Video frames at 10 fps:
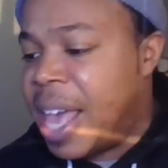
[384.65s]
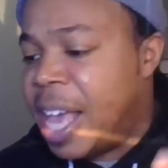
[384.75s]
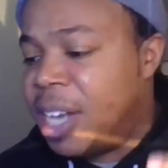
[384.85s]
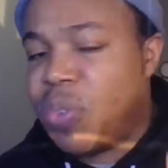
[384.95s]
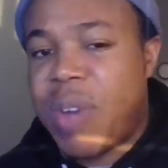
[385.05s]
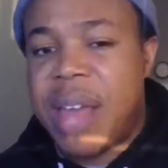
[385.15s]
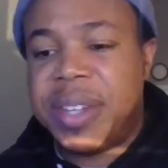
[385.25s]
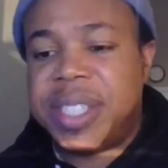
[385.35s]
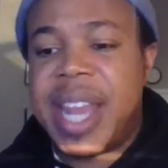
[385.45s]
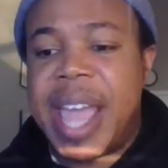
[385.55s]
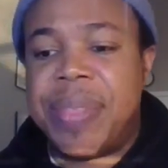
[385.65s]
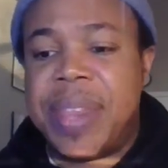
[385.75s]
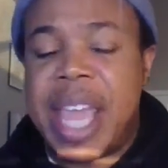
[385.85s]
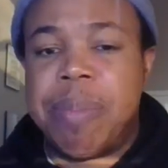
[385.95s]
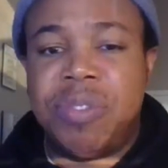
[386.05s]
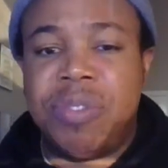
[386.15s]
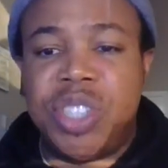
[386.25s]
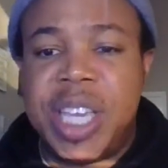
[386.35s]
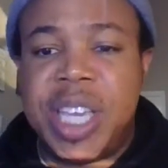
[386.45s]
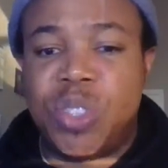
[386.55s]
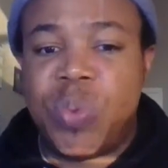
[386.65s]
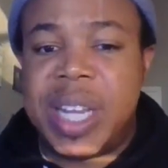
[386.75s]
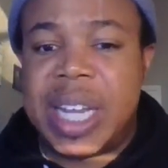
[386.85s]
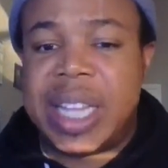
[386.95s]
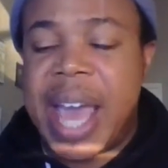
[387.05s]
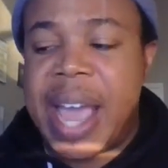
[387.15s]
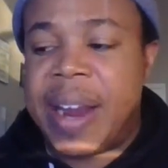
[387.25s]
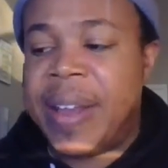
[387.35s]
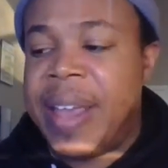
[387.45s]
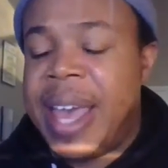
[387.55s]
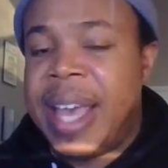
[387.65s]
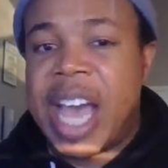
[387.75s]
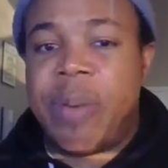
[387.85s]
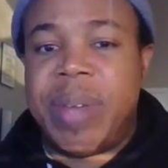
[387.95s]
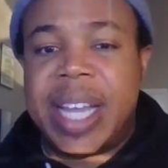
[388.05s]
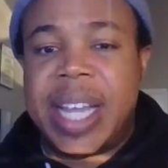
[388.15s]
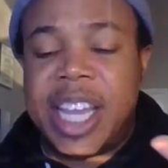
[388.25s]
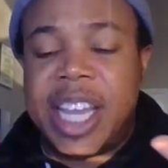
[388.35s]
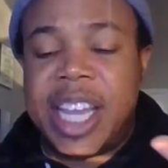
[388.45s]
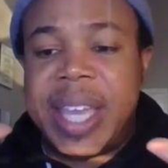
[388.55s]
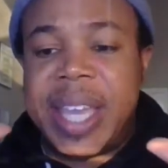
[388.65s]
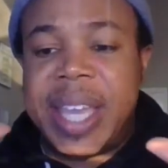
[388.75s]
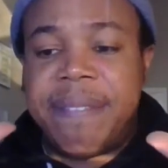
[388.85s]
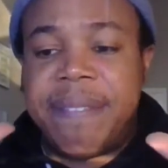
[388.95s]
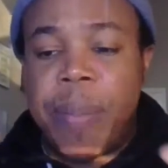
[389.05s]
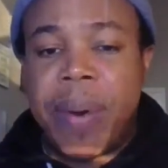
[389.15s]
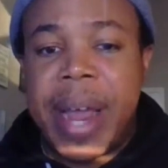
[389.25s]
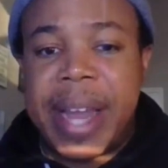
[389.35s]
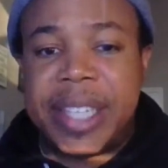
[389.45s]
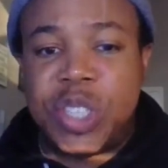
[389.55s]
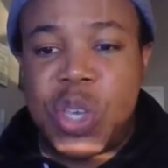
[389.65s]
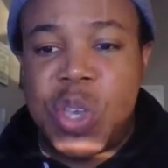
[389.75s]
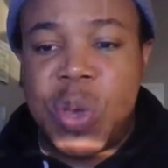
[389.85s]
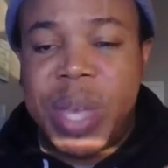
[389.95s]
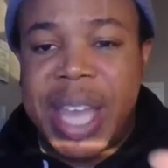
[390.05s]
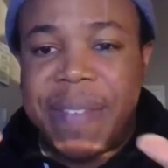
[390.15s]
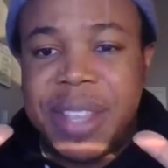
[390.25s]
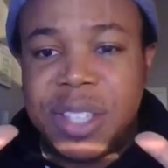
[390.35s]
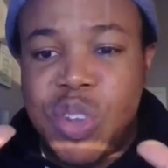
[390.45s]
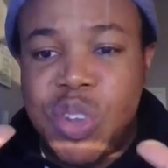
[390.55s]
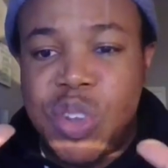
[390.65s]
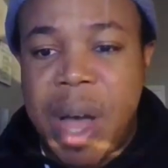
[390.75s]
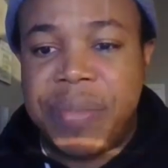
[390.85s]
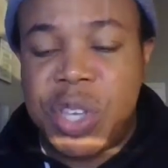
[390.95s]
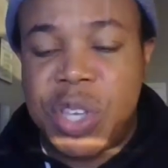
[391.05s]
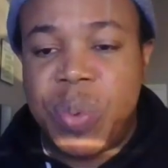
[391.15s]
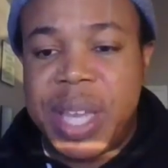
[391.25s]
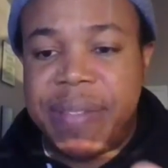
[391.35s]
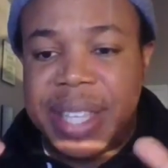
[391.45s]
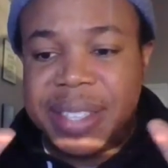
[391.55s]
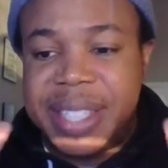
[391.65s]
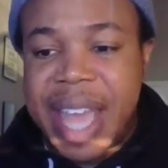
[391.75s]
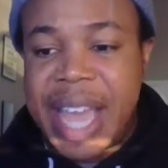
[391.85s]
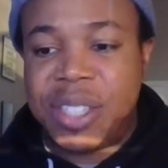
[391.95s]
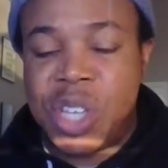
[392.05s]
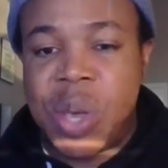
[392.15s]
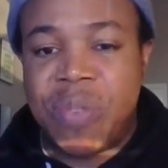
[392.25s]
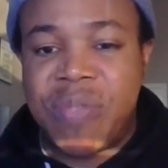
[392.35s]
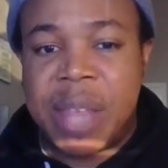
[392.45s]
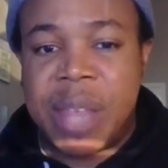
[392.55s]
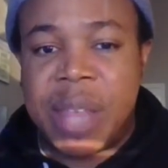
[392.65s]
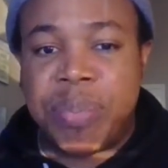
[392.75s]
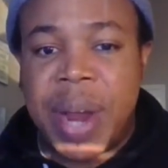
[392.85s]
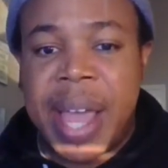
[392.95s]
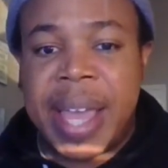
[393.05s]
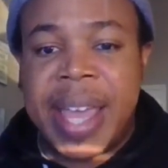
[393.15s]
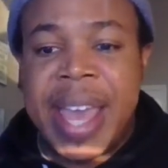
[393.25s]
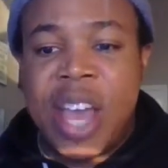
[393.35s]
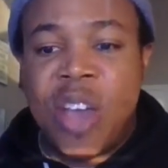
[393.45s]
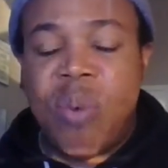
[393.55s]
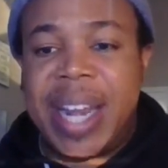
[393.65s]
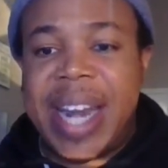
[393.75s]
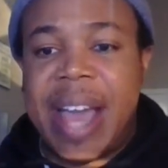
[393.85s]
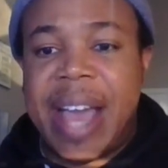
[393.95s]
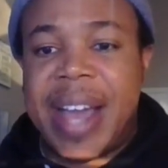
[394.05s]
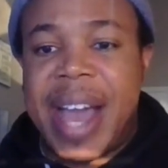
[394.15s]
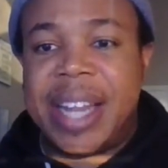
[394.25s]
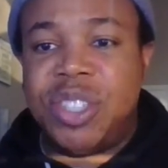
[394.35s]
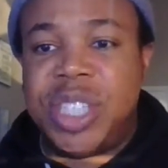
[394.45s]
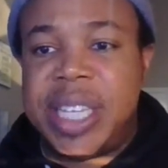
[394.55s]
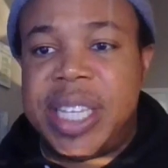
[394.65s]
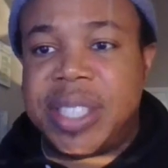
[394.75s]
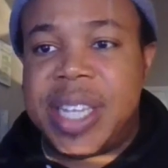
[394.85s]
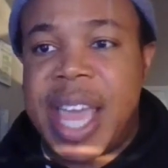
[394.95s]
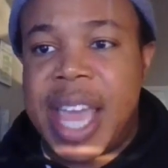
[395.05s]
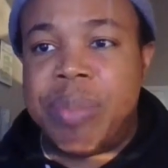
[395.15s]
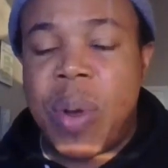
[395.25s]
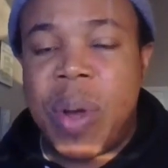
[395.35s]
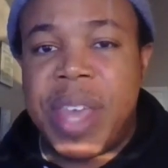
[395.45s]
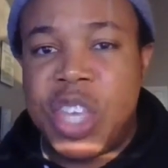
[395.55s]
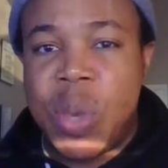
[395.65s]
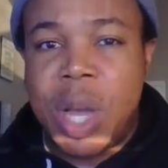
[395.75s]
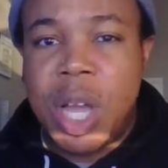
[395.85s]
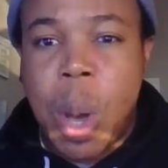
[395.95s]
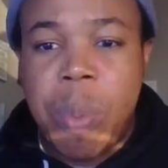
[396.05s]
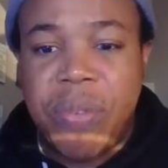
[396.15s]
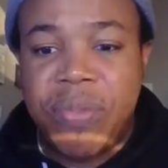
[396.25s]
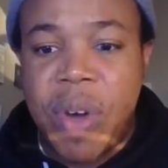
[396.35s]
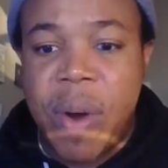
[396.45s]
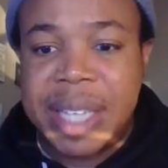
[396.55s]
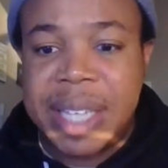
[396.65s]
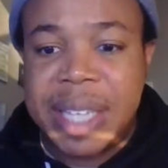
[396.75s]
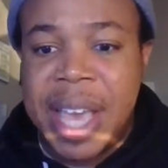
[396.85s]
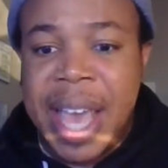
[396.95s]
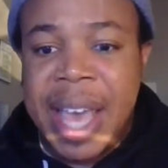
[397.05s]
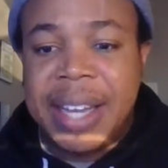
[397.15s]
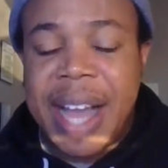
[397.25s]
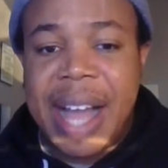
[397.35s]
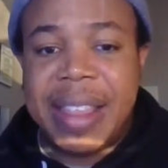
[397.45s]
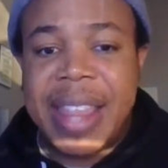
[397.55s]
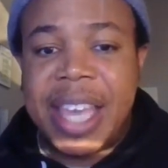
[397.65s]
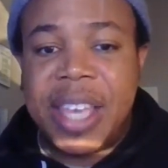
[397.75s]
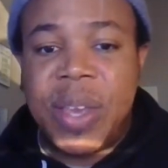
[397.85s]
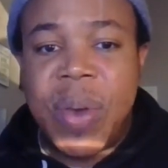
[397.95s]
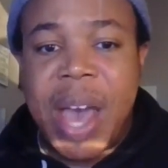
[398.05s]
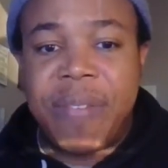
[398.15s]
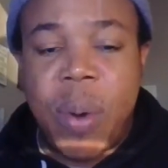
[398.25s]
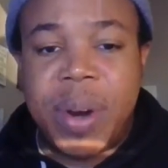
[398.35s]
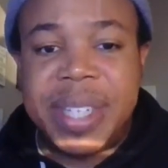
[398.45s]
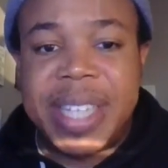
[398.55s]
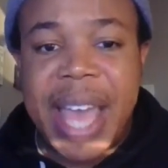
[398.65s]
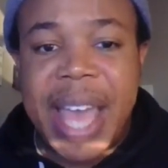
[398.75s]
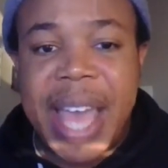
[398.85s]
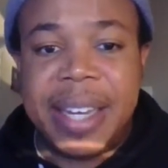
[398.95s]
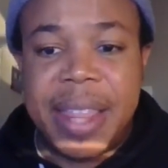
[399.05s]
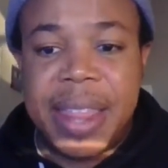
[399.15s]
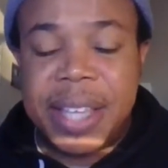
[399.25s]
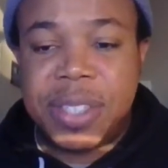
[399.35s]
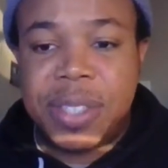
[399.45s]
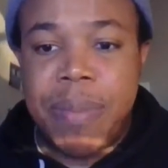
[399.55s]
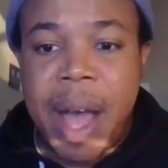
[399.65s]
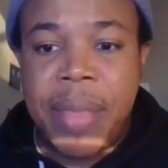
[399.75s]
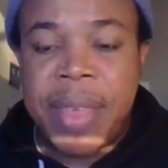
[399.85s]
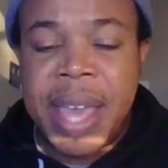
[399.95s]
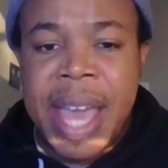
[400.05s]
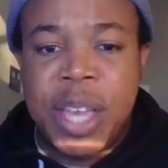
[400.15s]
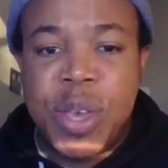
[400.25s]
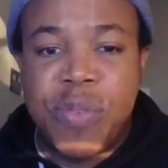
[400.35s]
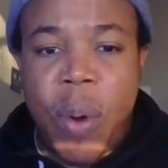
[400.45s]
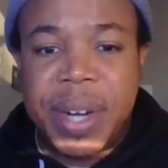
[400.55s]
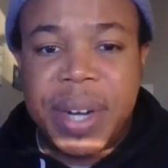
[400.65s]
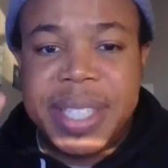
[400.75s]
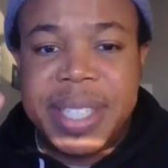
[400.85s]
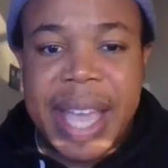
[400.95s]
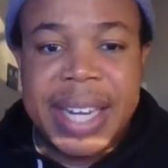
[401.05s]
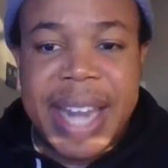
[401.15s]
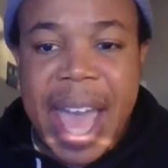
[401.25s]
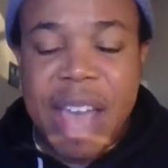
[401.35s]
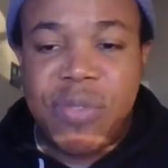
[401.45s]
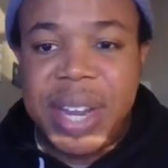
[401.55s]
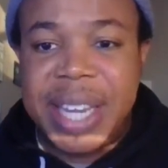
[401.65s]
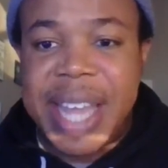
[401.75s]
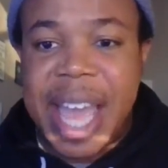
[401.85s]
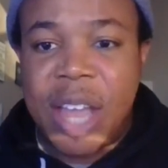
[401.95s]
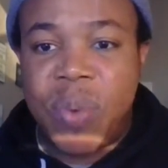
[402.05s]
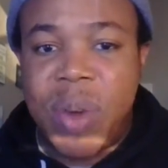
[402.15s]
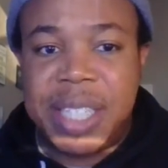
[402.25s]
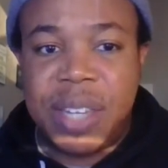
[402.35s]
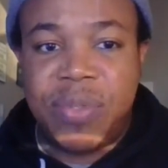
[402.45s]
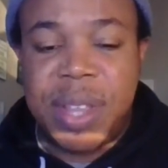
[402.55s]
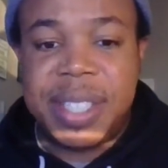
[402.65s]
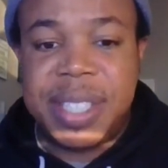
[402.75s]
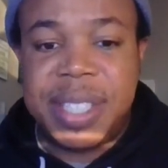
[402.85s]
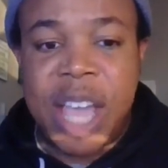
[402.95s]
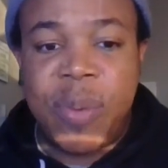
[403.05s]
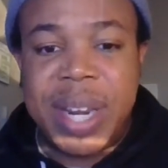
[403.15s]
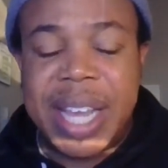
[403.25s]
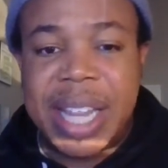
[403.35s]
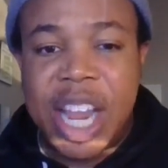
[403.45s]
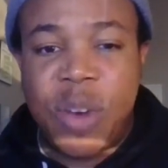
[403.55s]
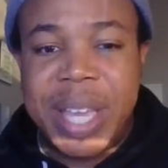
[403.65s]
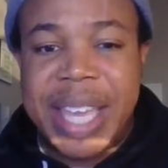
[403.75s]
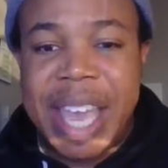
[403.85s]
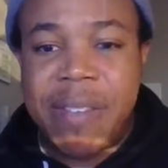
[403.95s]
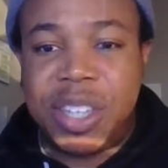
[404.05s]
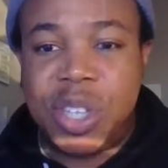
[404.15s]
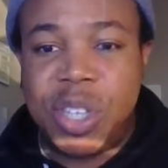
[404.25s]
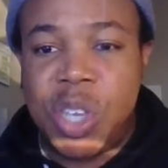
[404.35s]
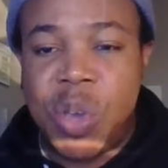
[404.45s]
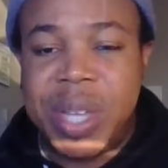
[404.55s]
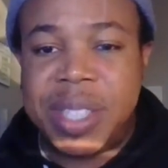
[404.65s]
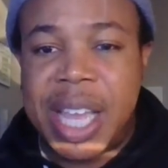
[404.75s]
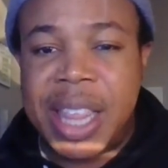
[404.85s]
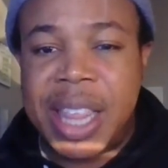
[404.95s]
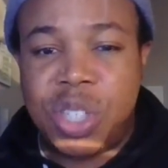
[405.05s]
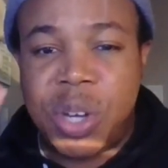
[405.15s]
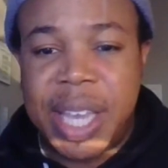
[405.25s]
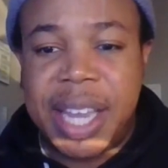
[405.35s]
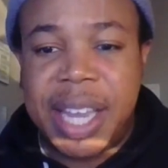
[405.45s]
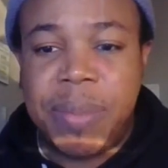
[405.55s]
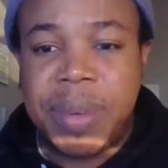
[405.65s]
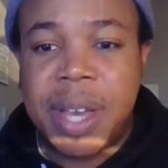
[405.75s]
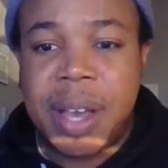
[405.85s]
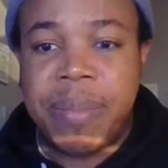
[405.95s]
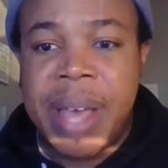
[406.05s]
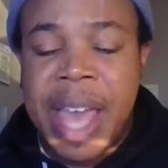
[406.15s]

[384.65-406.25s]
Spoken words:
And so, Father, today in the name of Jesus, we declare, God, we declare, we give February to you. We give this new month to you. We give this day to you. And Father, we pray right now, God, in Jesus' name, Lord, that you would go before us. God, that you have ordained this month. You have ordained every day written for this day. And we declare, we give it to you. We say, let your kingdom come.